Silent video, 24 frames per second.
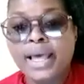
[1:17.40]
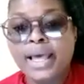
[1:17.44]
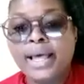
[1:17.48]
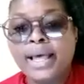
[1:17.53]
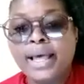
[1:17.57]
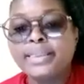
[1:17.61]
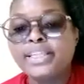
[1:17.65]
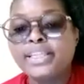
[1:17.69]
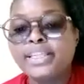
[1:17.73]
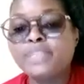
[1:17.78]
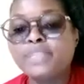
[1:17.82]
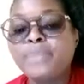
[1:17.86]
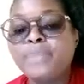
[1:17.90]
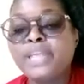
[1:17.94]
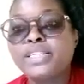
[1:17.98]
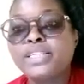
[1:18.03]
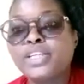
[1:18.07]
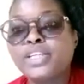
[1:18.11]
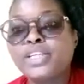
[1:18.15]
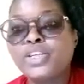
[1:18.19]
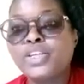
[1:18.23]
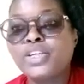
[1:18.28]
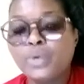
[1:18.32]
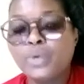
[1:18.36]
This
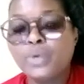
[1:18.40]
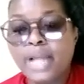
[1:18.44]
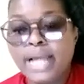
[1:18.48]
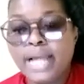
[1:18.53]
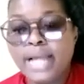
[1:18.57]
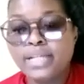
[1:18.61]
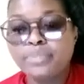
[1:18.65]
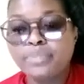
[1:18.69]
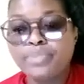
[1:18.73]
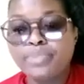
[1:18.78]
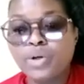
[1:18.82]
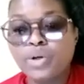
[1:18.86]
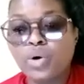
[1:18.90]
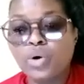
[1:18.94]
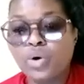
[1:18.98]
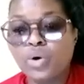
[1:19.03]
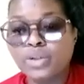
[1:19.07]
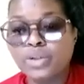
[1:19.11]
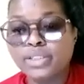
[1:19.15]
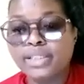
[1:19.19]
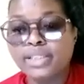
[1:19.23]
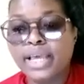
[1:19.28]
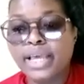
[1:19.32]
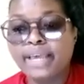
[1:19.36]
particularly
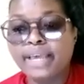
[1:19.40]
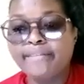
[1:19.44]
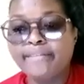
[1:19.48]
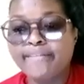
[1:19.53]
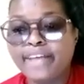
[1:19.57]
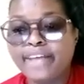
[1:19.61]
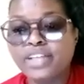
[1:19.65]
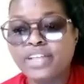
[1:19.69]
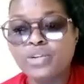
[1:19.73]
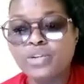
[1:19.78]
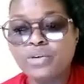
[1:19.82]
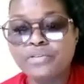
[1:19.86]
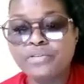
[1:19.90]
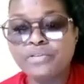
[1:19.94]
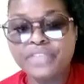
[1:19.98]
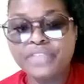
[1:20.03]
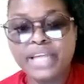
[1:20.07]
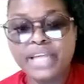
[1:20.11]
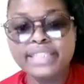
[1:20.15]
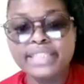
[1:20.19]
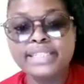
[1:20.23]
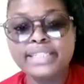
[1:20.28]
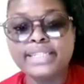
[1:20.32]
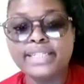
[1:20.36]
because the event of
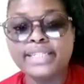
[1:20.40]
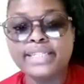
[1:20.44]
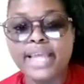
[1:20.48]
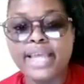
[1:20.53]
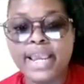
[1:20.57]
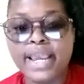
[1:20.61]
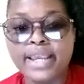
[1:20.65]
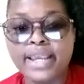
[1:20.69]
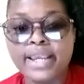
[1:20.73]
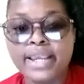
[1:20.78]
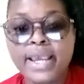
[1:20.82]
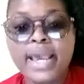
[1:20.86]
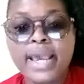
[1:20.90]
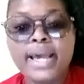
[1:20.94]
that day